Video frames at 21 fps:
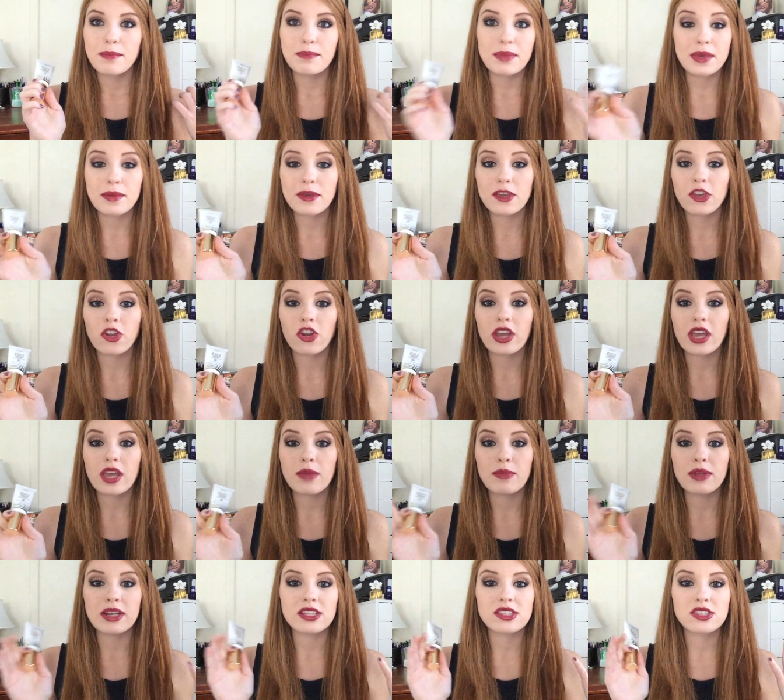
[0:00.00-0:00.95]
B B
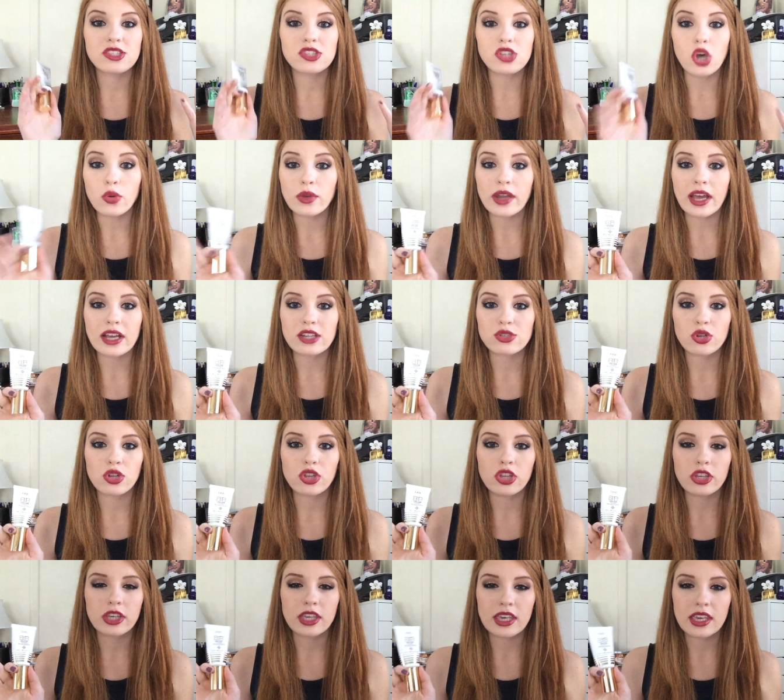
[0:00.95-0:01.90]
cream. It is so
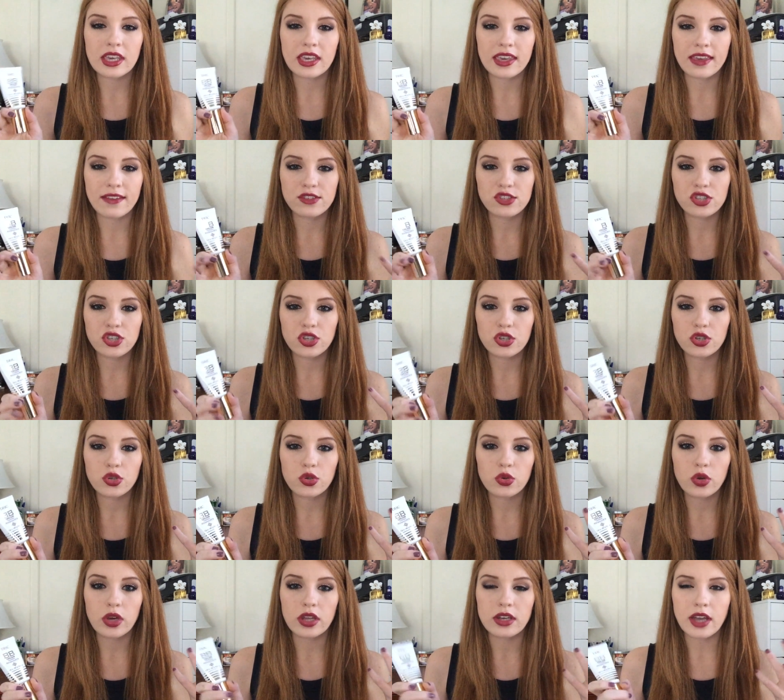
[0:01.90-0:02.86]
natural looking. It gives
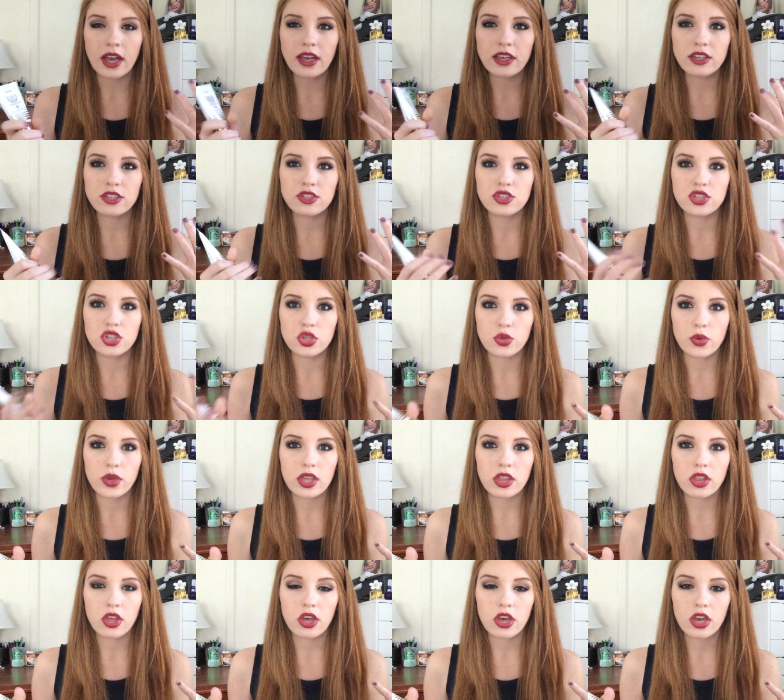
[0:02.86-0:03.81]
you not a
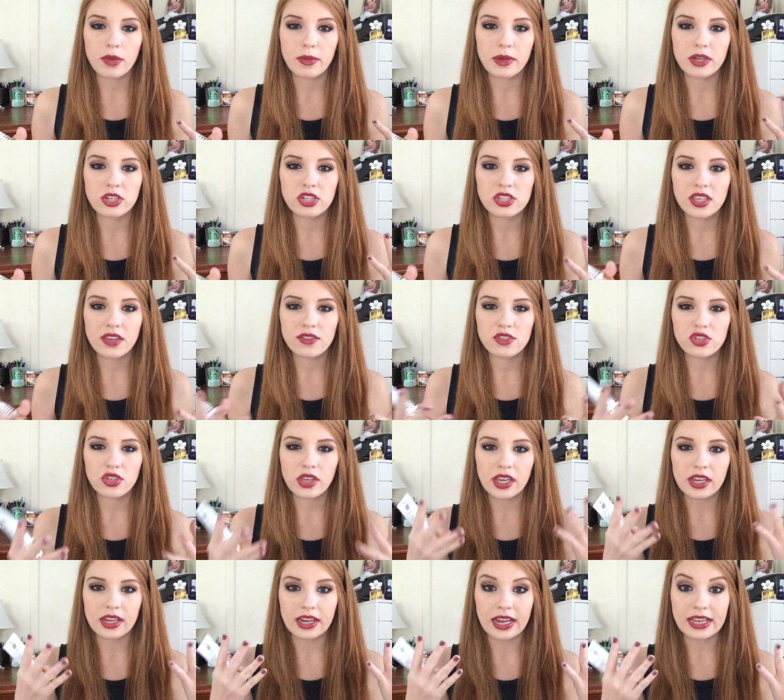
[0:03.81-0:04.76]
dewy look, but it just gives you
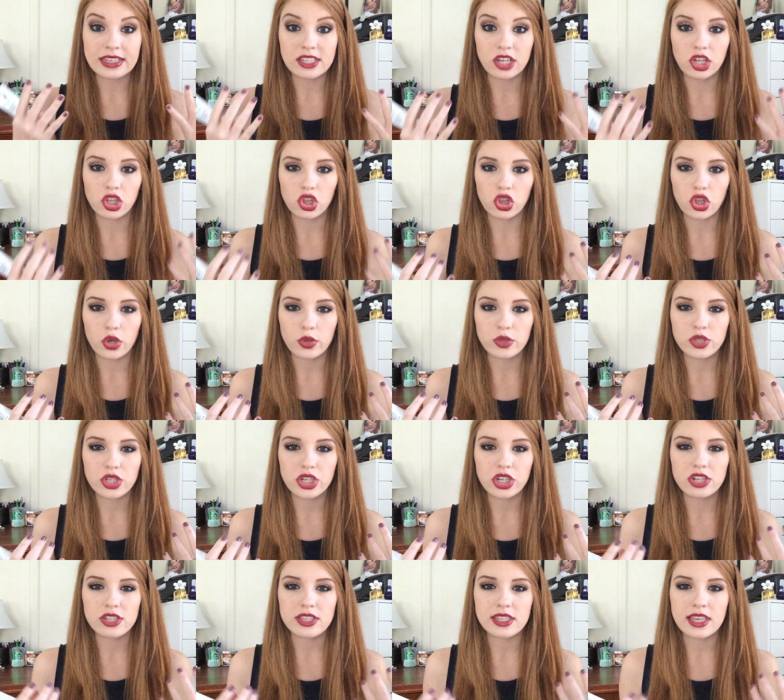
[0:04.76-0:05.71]
like a nice glow
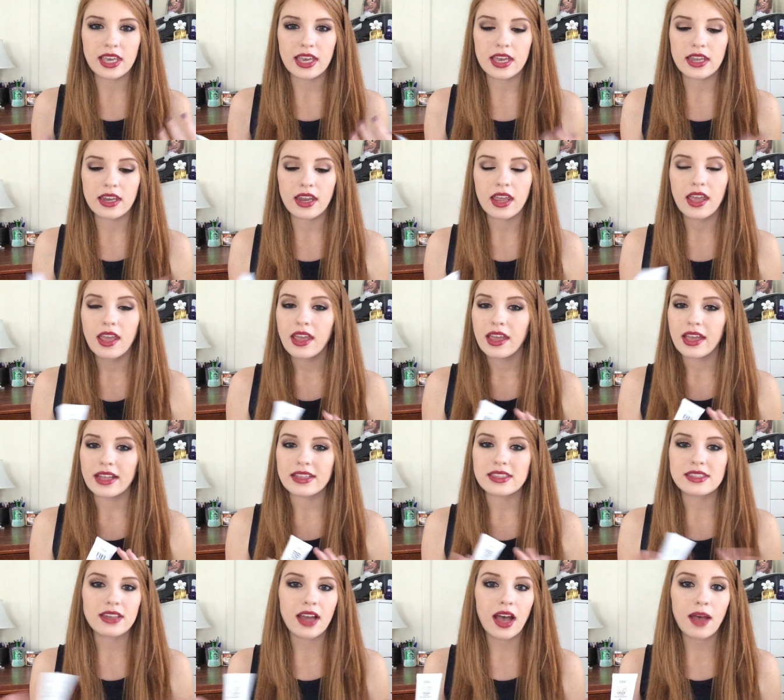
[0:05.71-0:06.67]
to your skin.
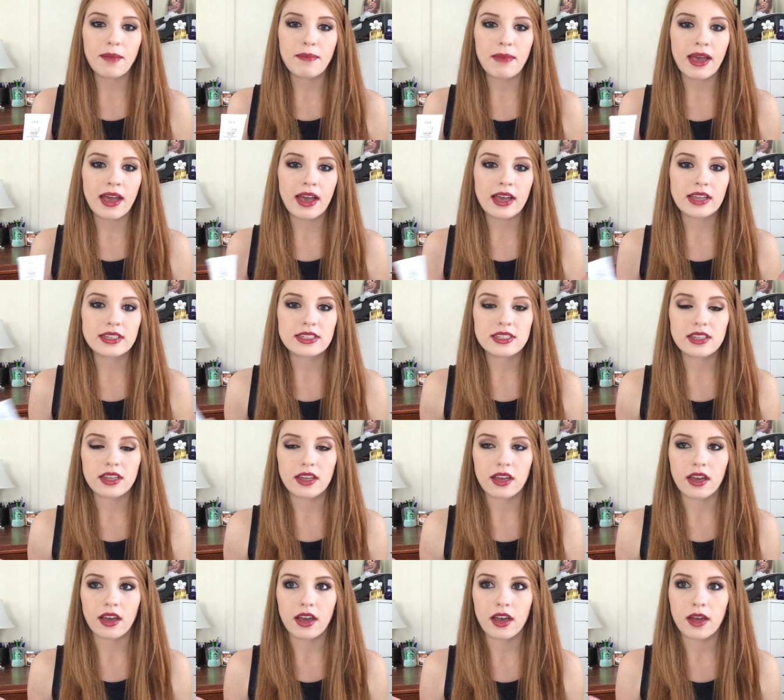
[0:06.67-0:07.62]
It's not matte,
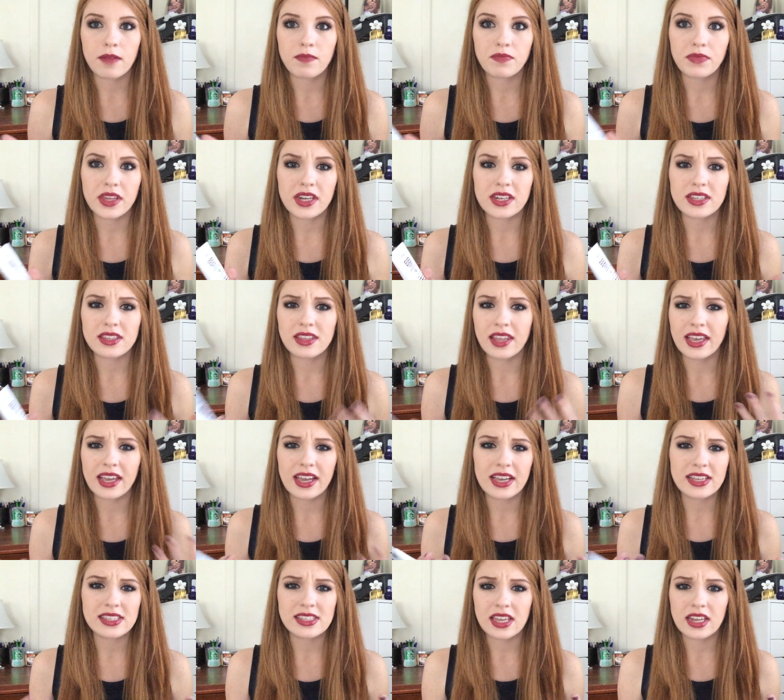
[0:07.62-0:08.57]
um, and like
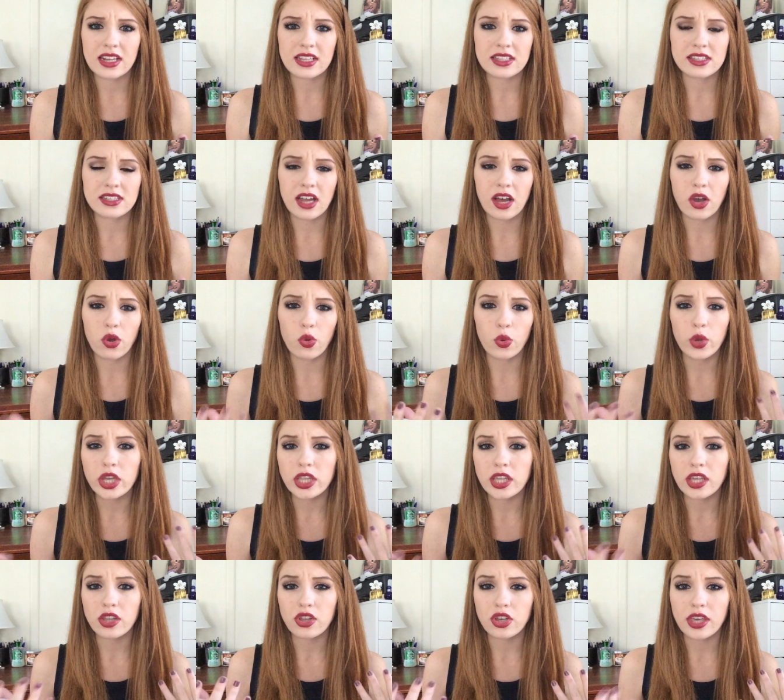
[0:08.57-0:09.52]
I said, it's not
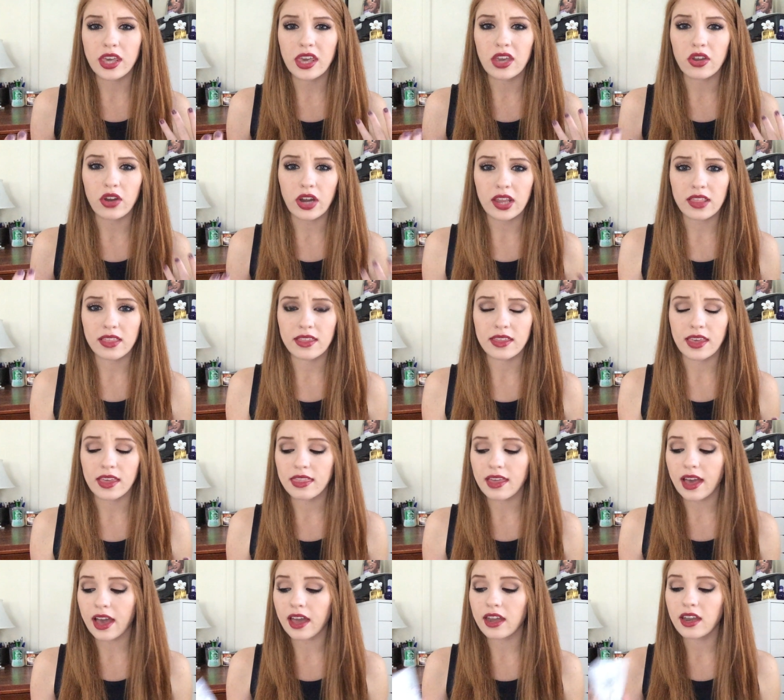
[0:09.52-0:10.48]
oily looking or anything
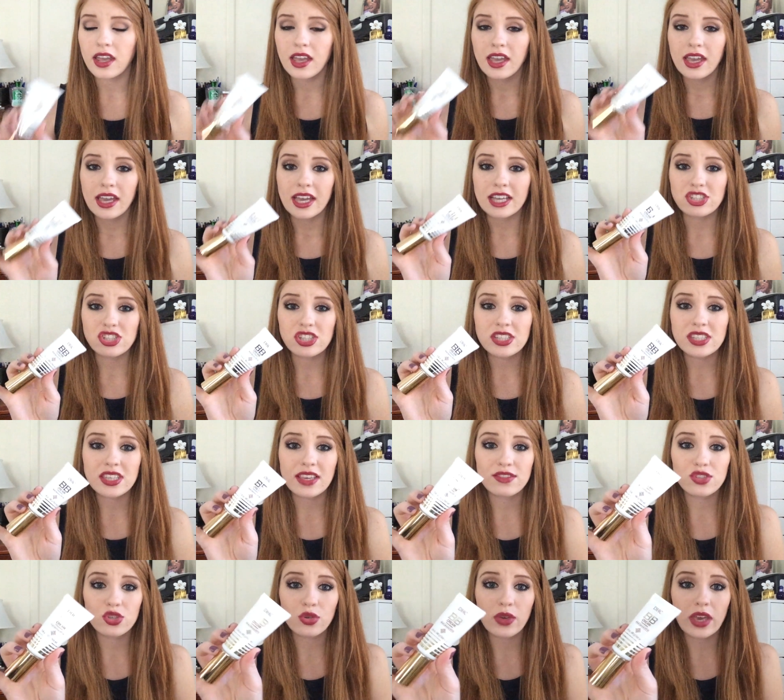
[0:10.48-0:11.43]
like that. It just
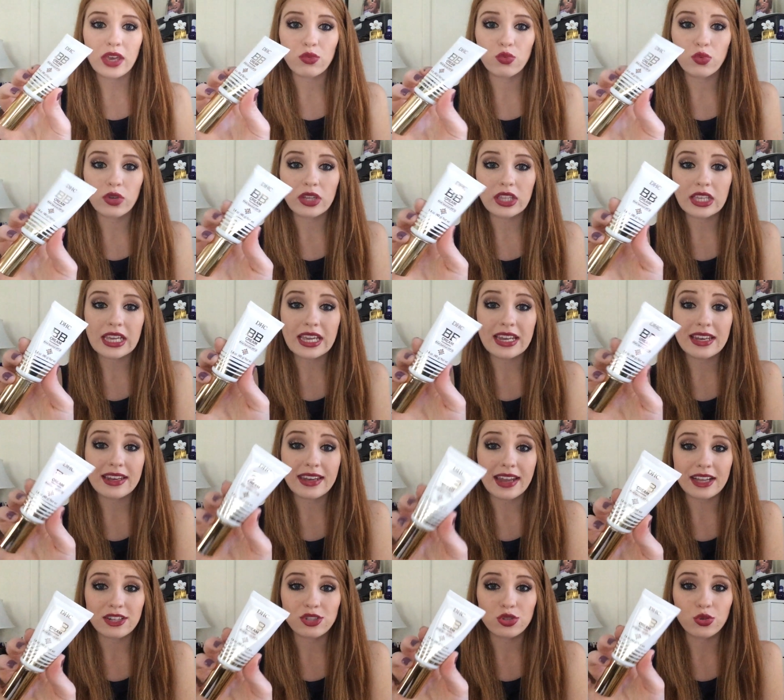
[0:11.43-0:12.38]
gives you a really
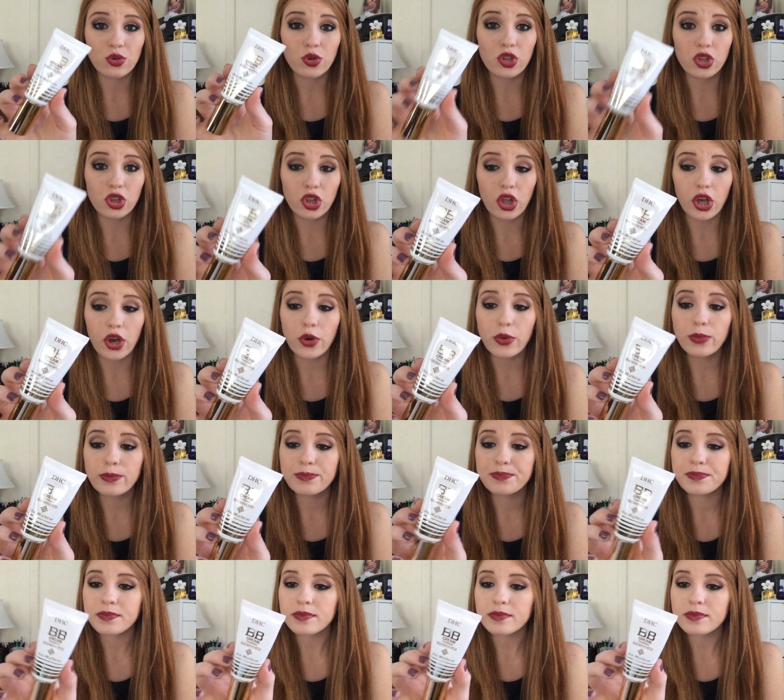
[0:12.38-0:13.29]
natural glow.